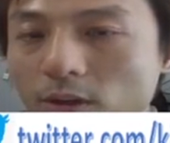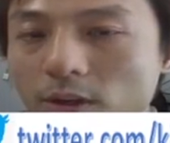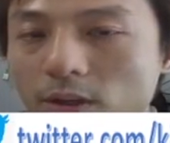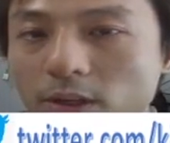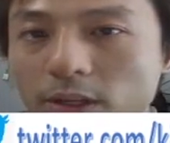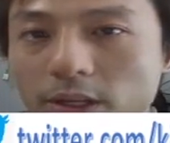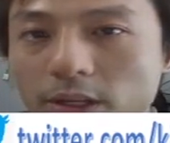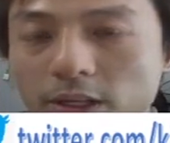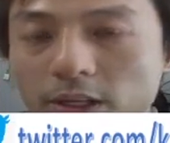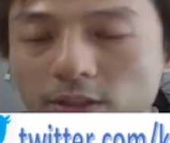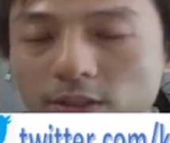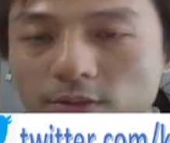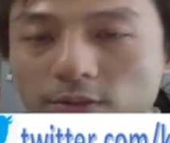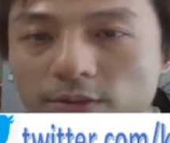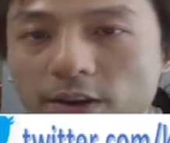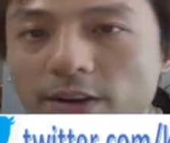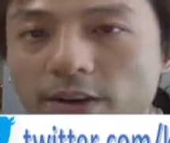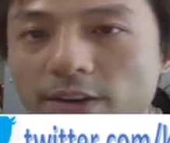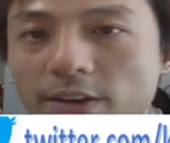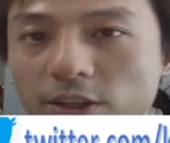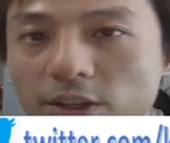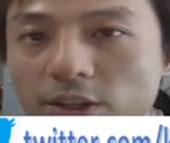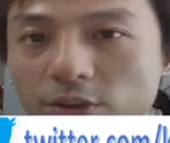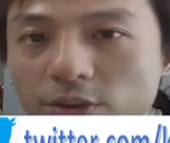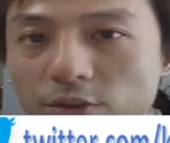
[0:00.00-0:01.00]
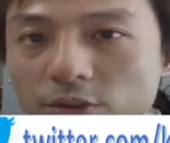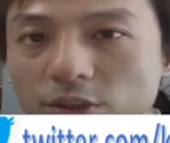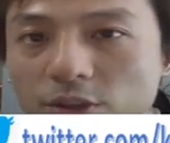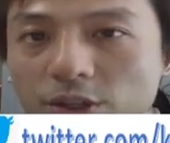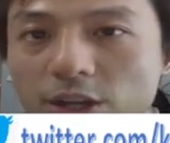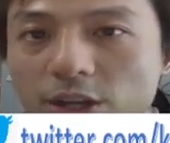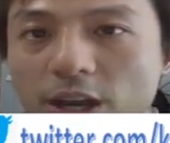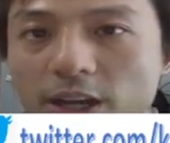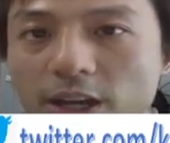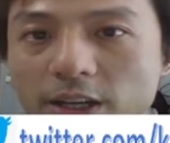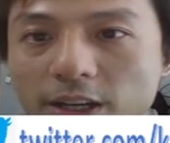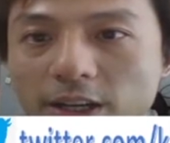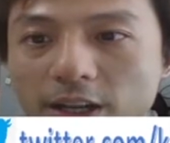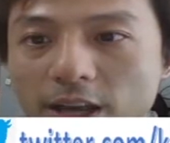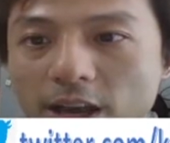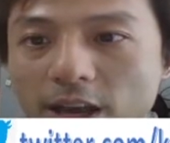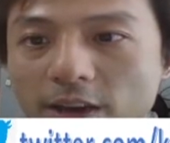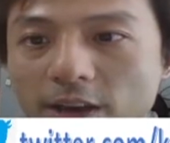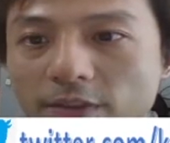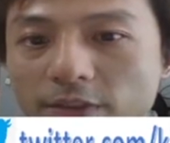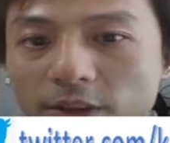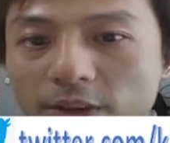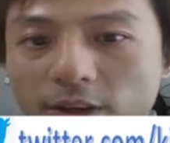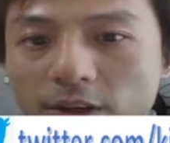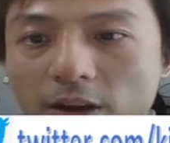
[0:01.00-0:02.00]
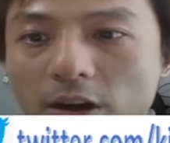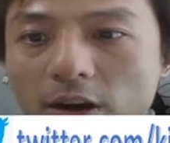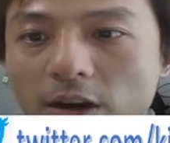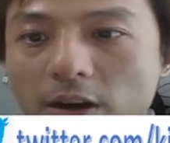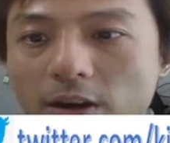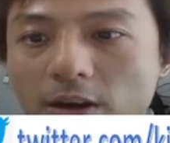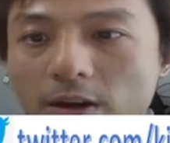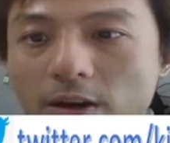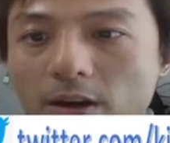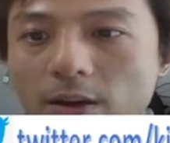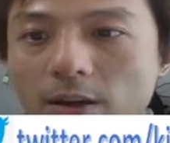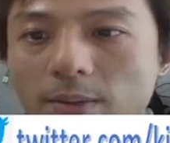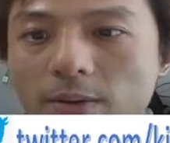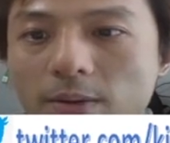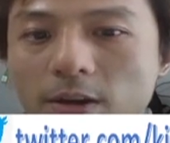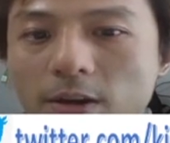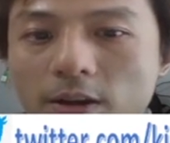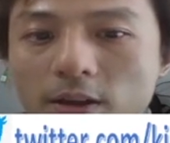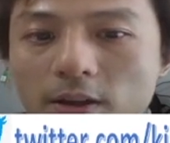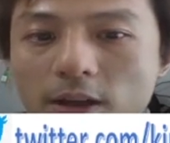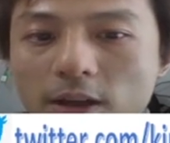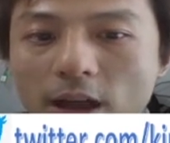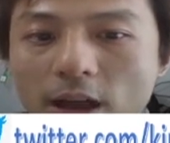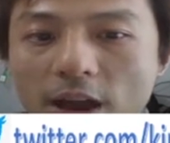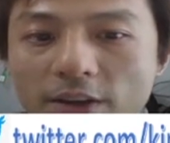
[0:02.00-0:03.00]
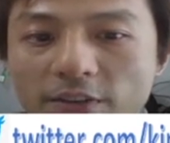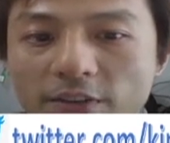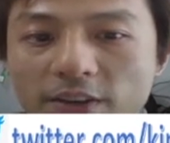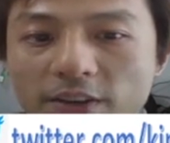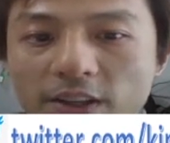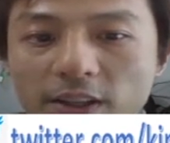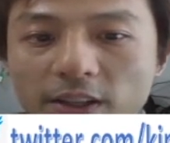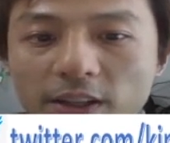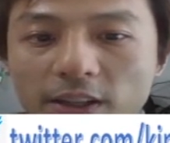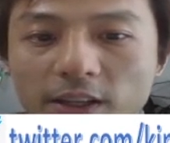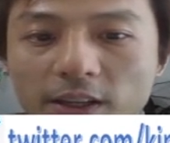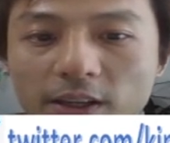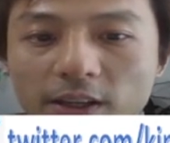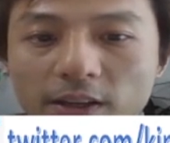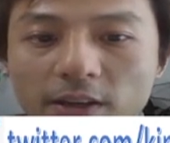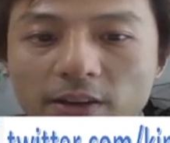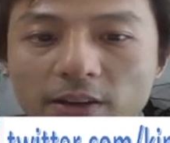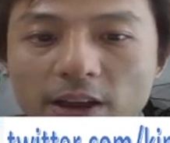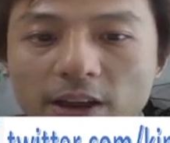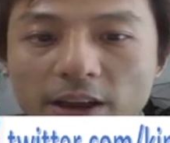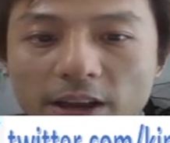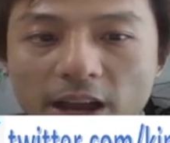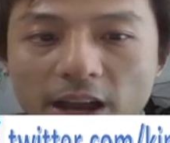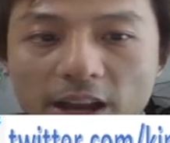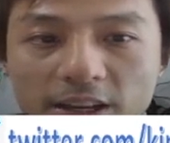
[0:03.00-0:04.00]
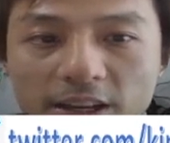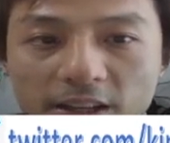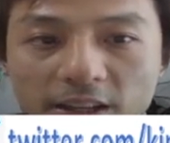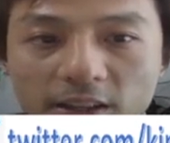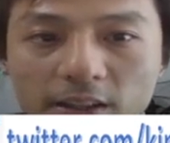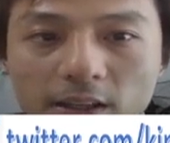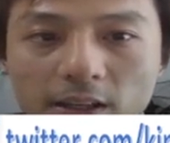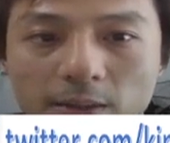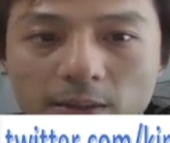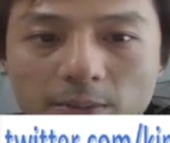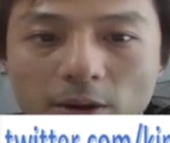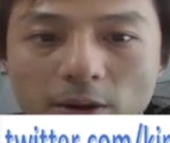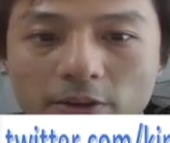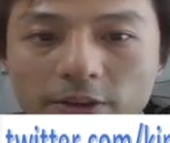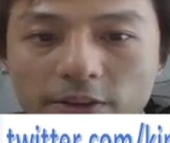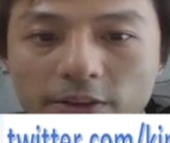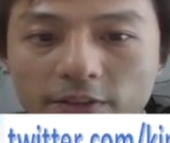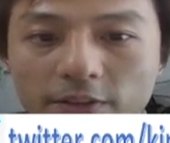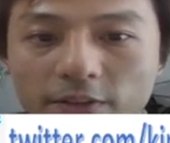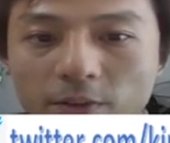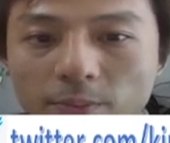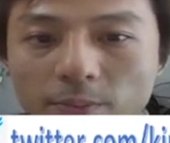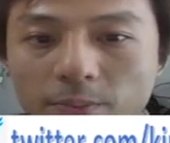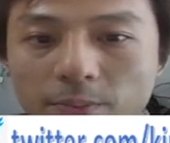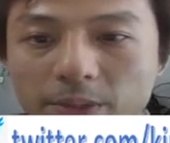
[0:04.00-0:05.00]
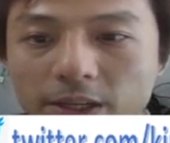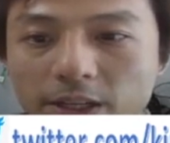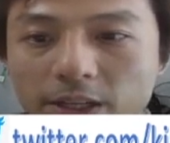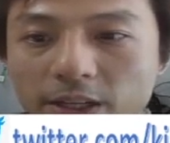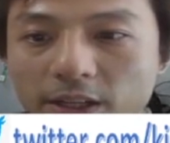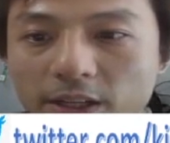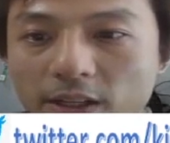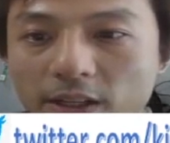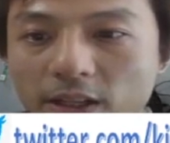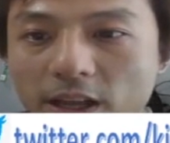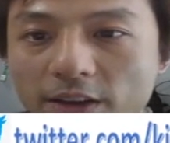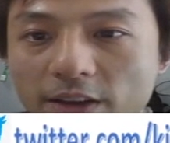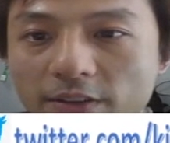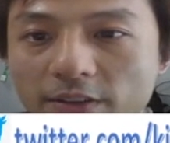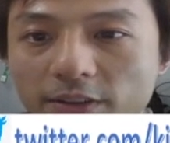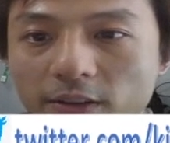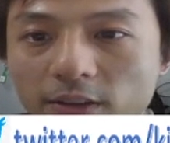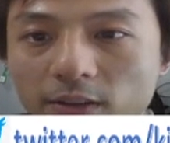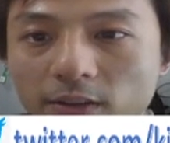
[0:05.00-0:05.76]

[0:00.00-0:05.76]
it is very huge, and they have it everything and anything about it from beginner level,